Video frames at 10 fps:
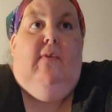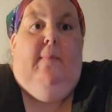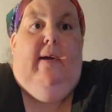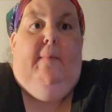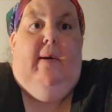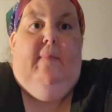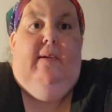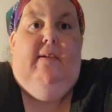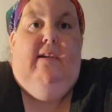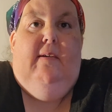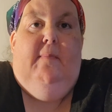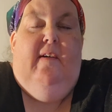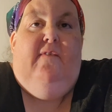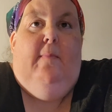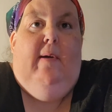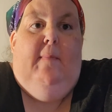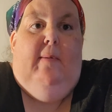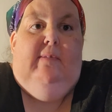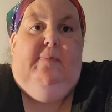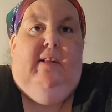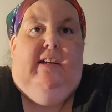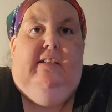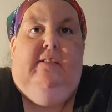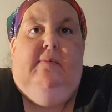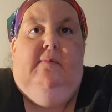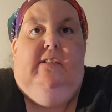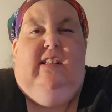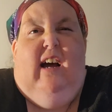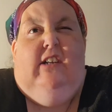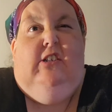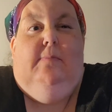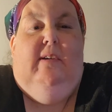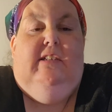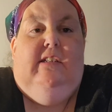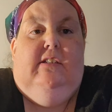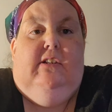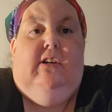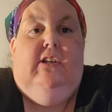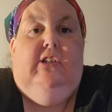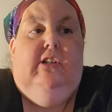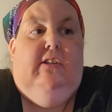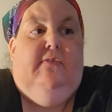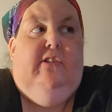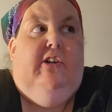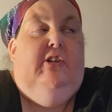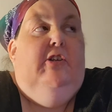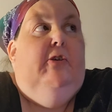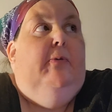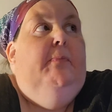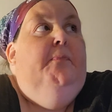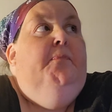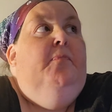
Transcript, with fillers: from my mom and my, from my mom's place slash my sister because she lives there too.